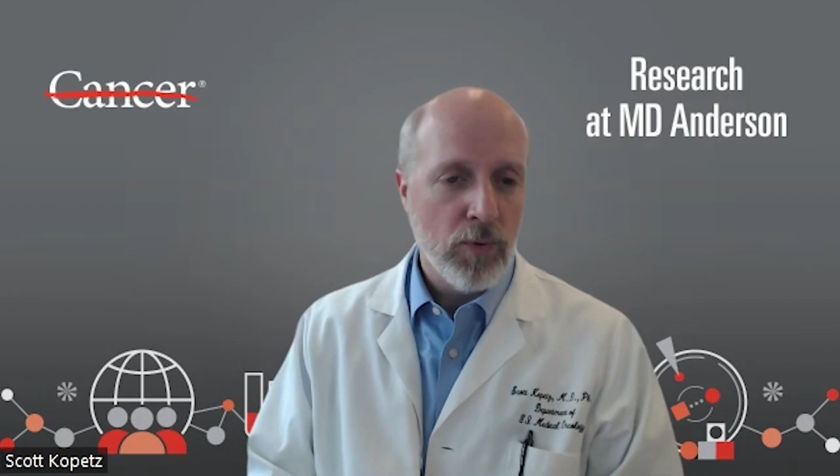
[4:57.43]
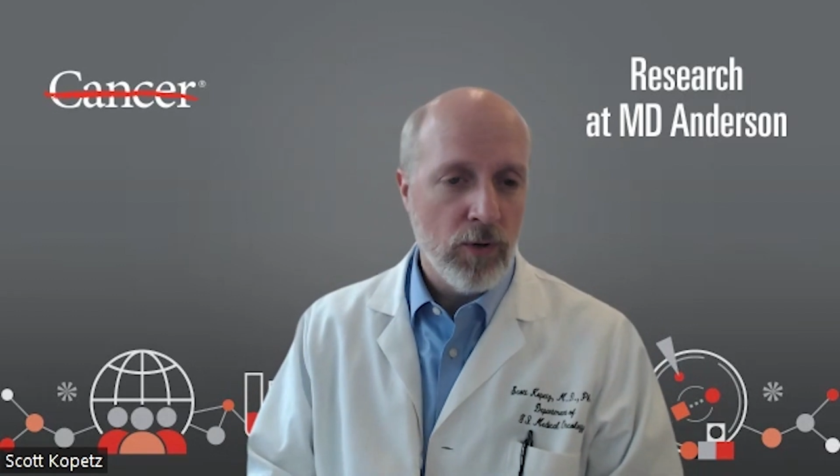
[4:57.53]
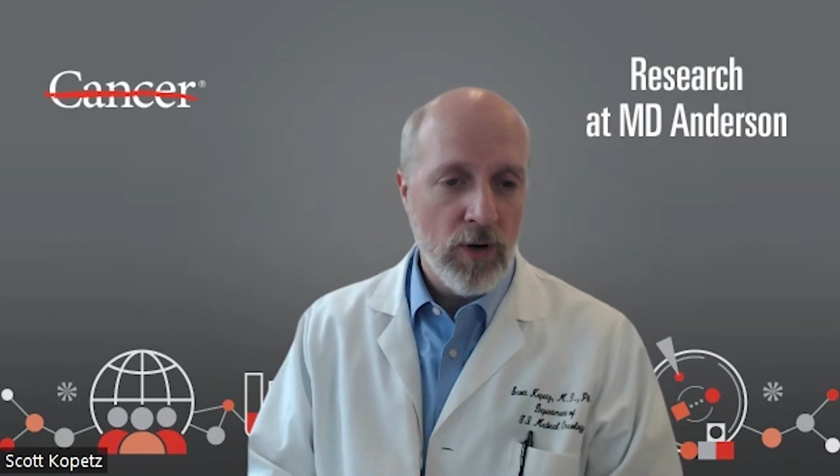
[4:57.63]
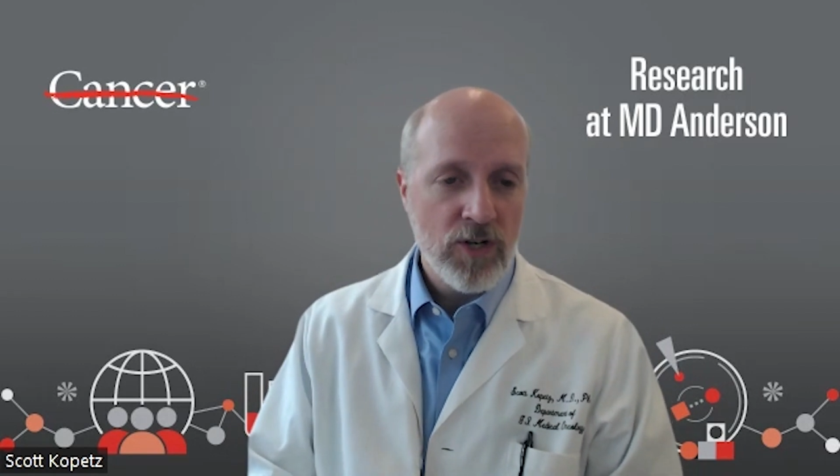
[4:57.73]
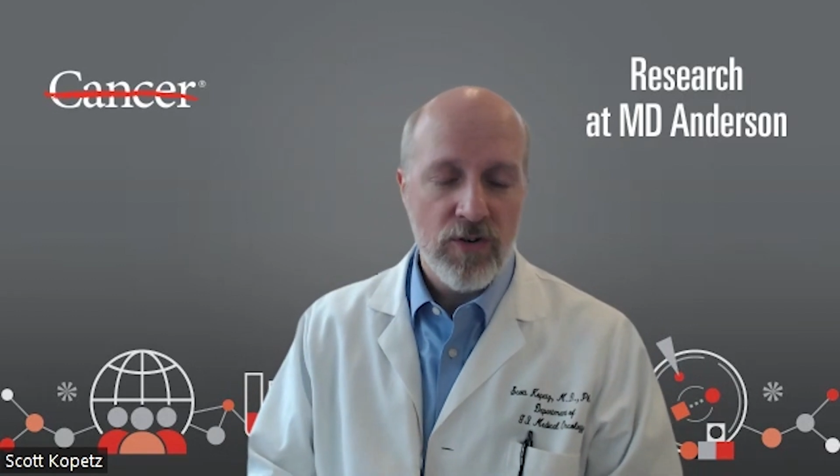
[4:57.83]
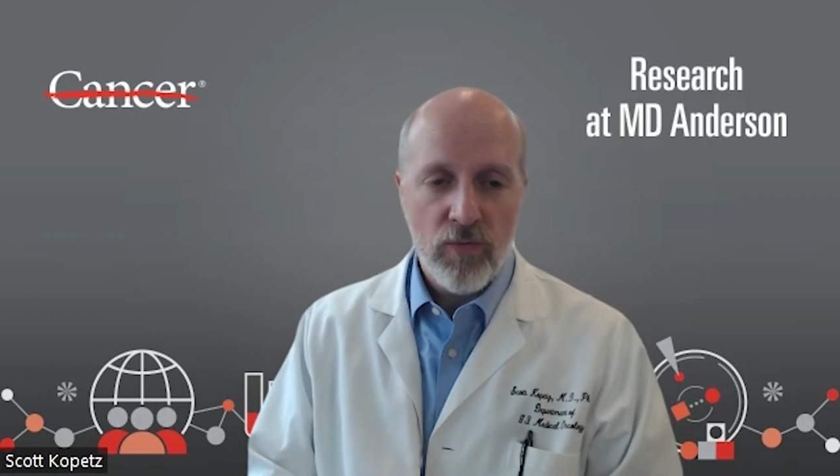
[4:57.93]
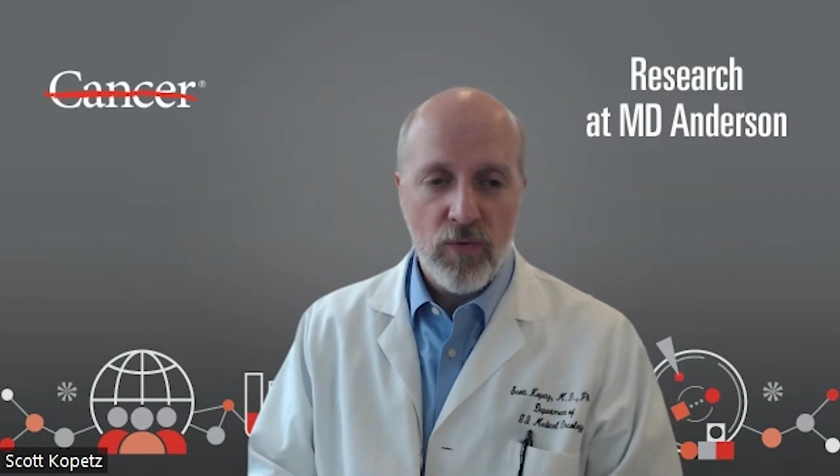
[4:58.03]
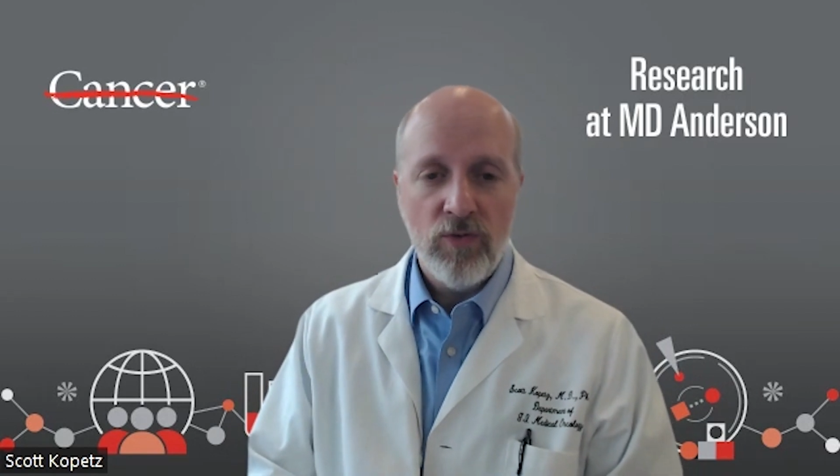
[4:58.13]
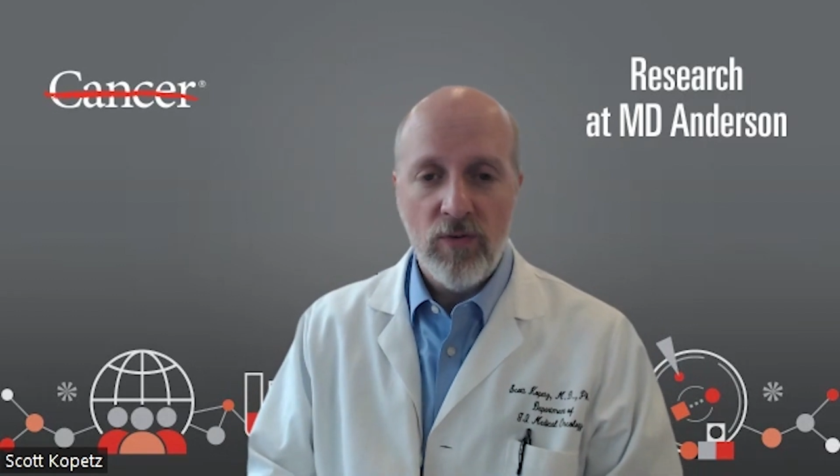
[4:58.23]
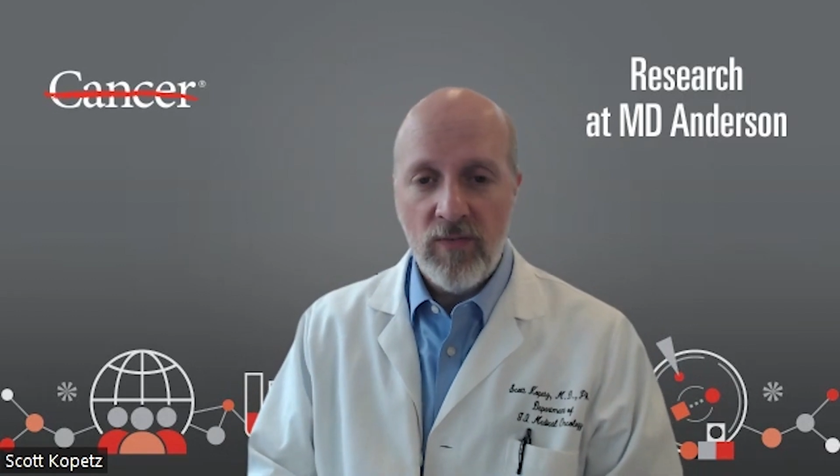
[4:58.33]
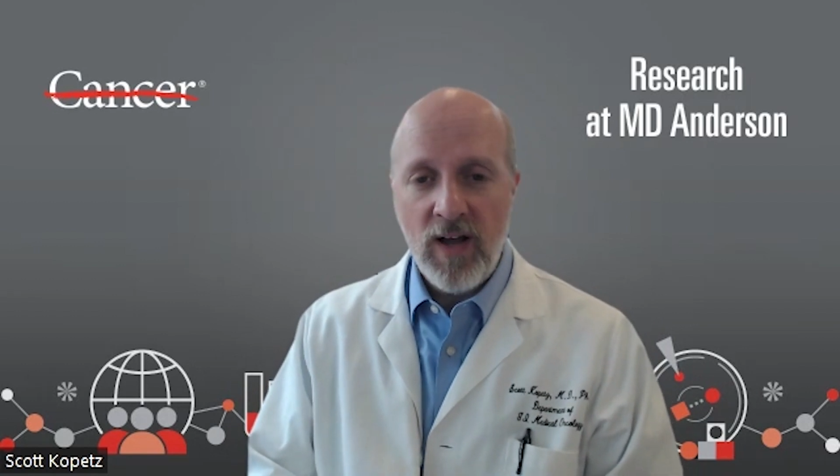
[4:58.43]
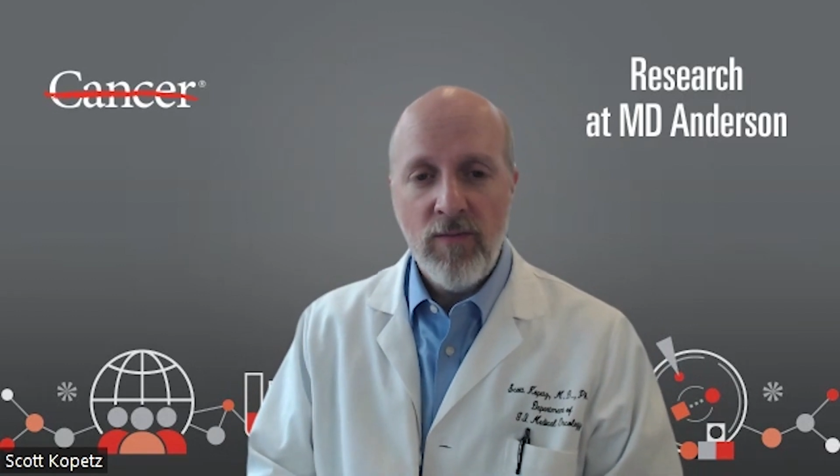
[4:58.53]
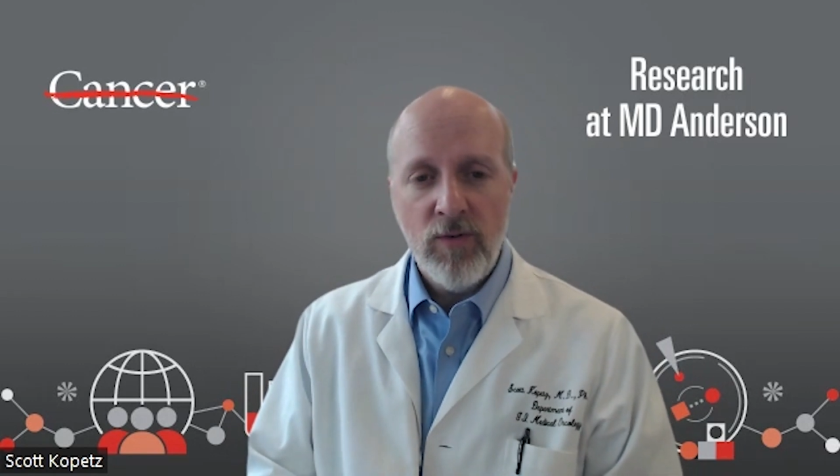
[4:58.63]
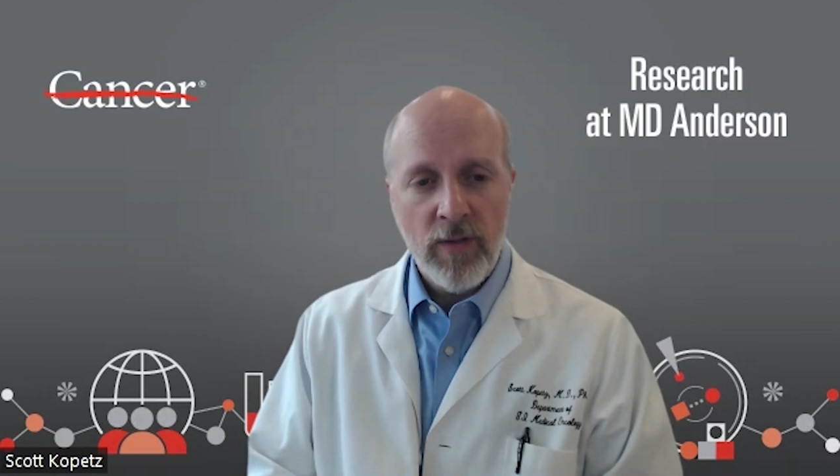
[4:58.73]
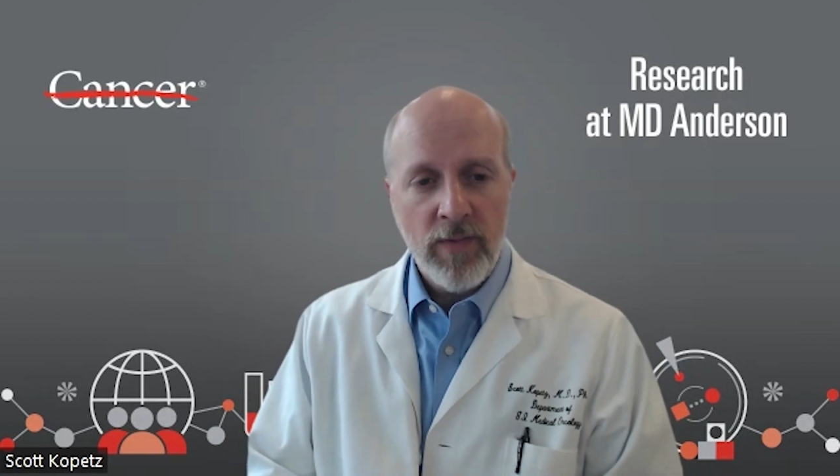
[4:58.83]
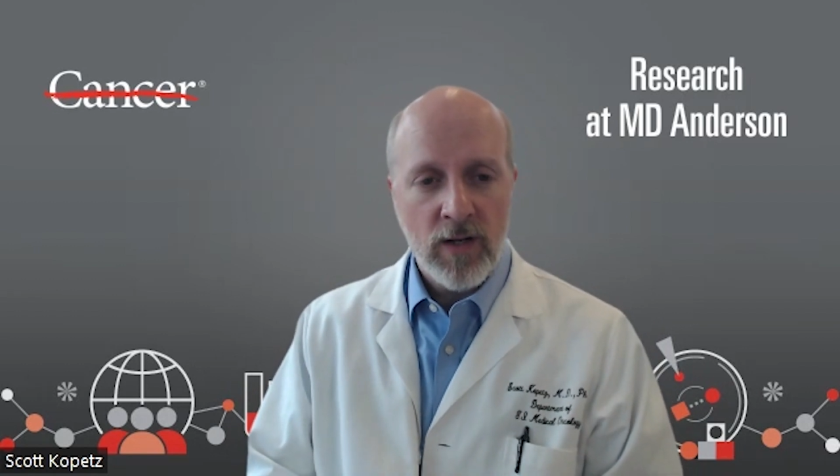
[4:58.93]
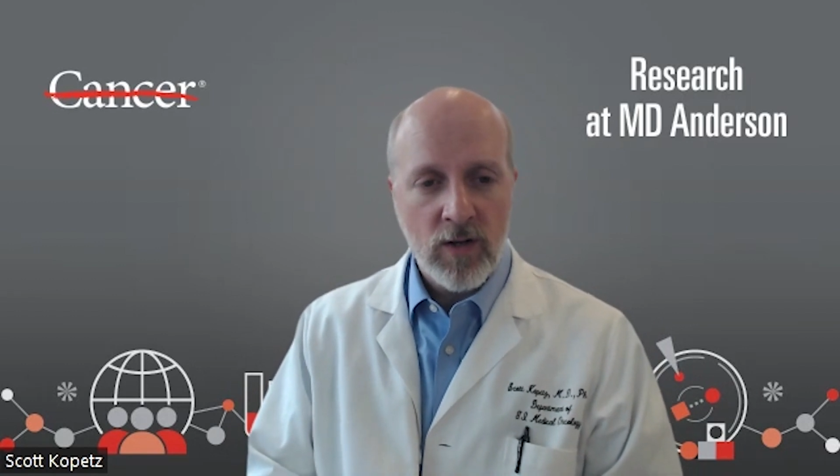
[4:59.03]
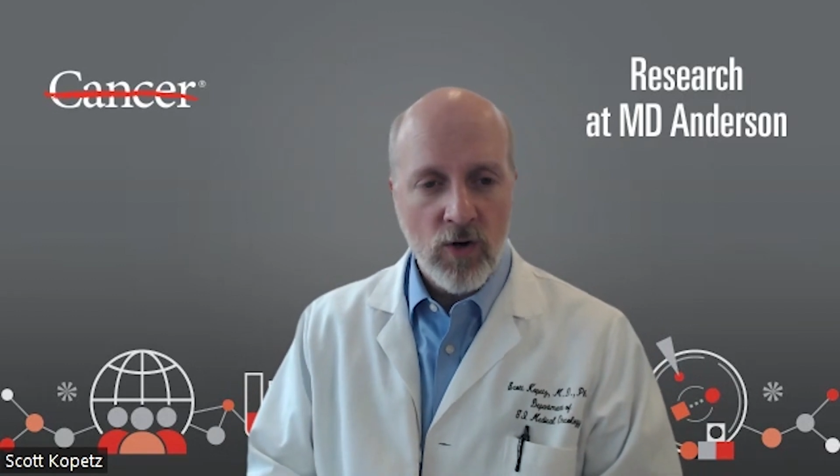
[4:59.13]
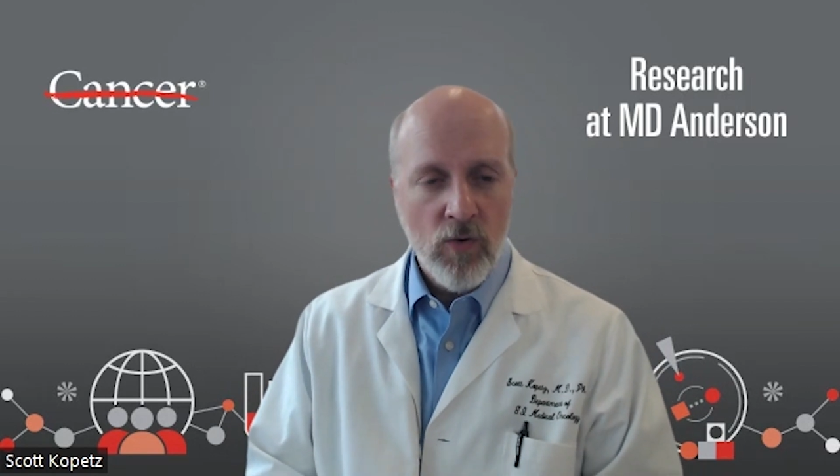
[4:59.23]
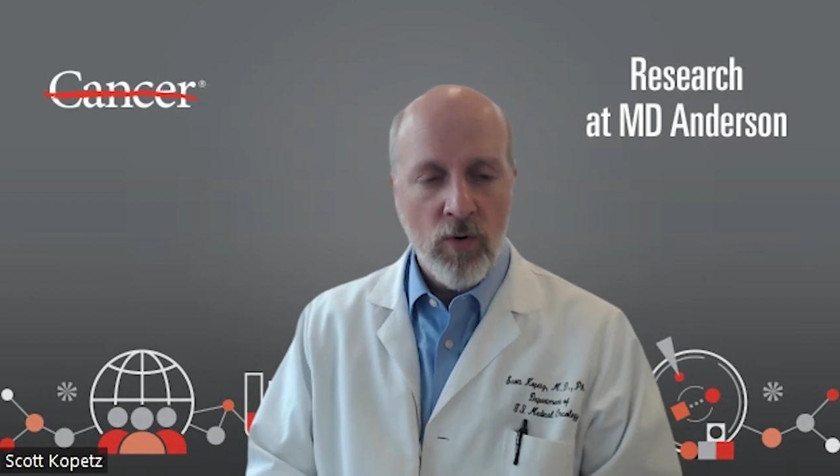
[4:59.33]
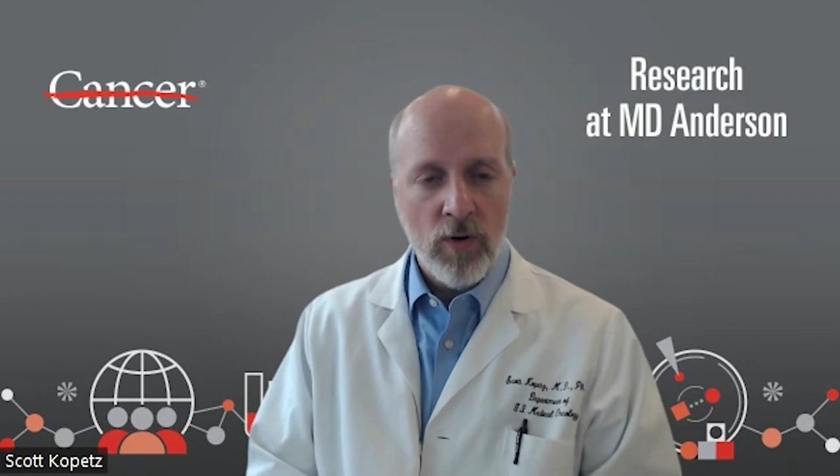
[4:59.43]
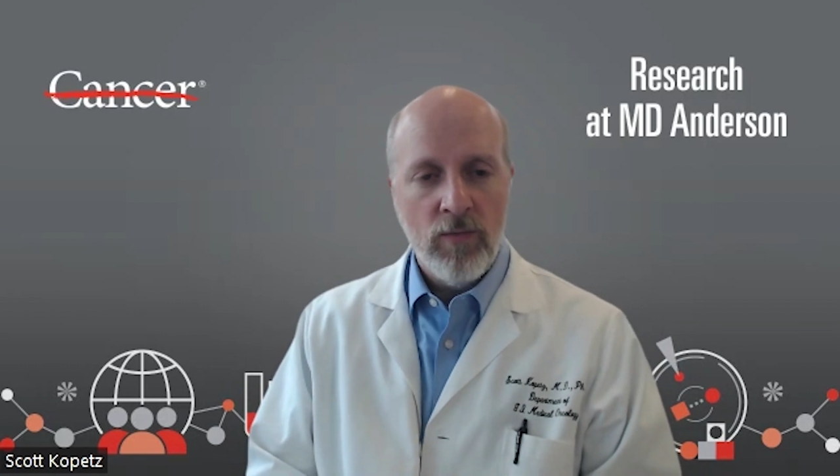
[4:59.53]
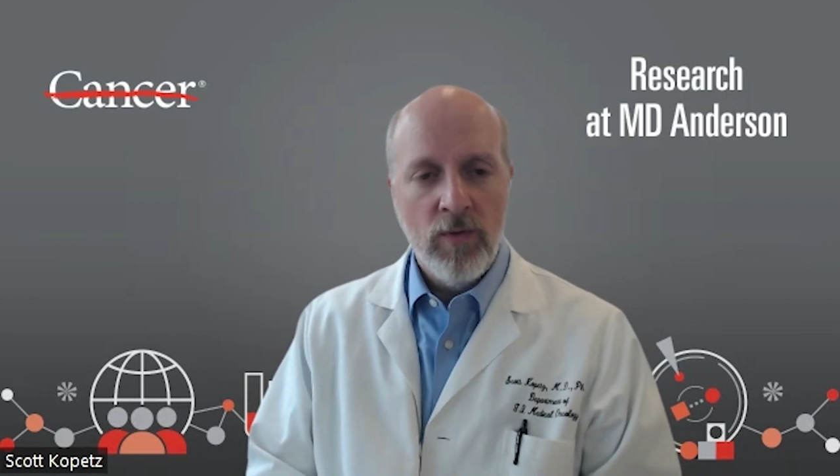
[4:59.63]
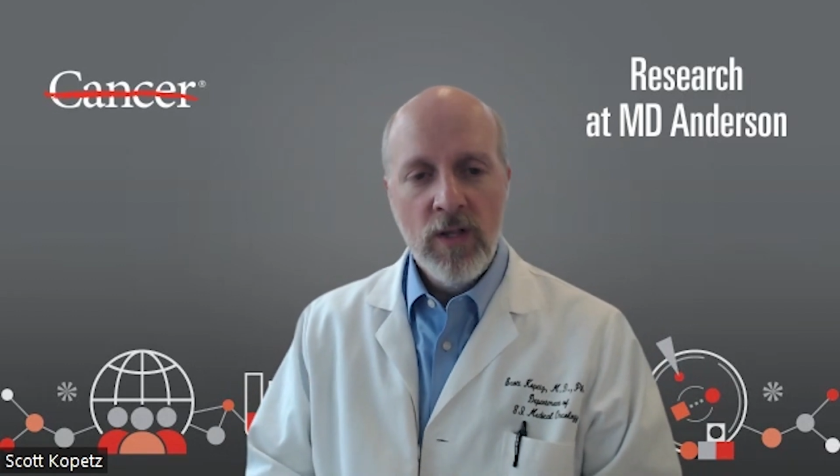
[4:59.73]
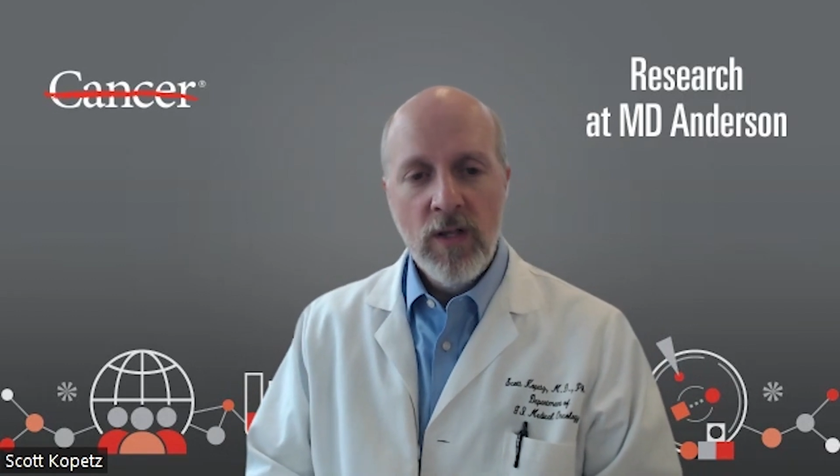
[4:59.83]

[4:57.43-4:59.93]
progression-free survival in that cohort of